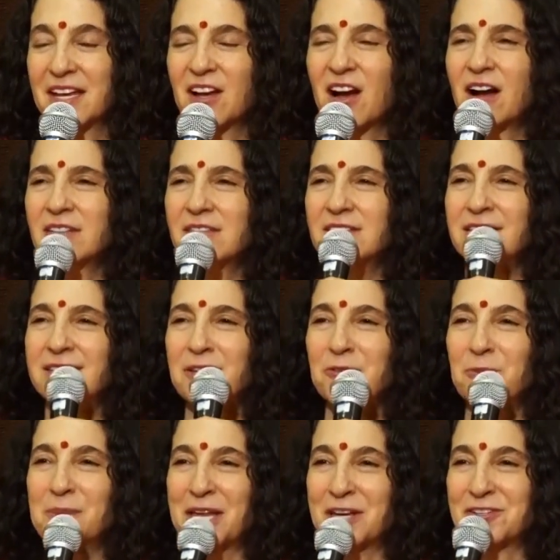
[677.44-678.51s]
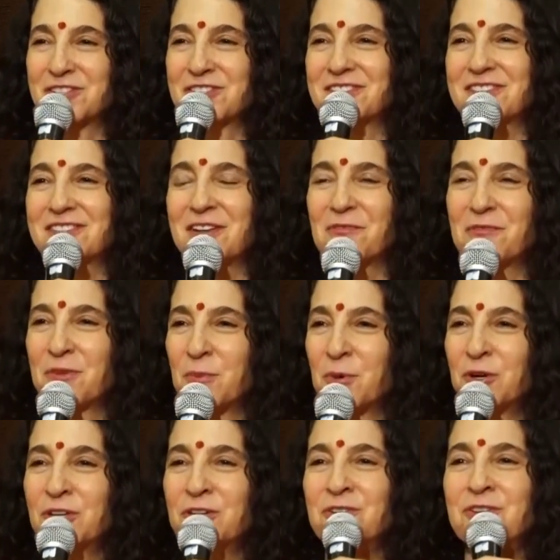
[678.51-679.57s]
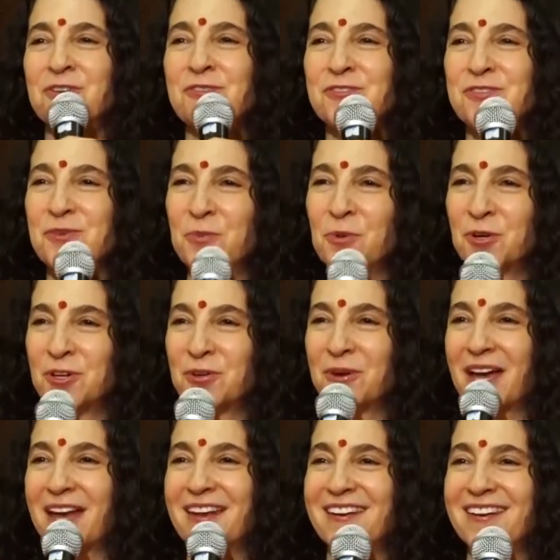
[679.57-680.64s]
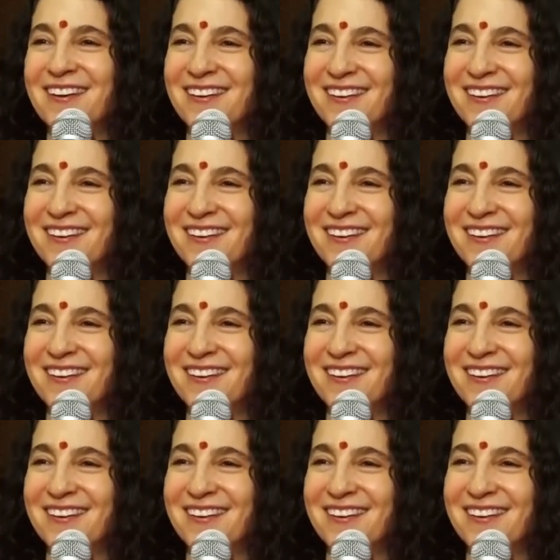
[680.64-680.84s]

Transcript: Constantly replenishes itself. The more you use, the more you get.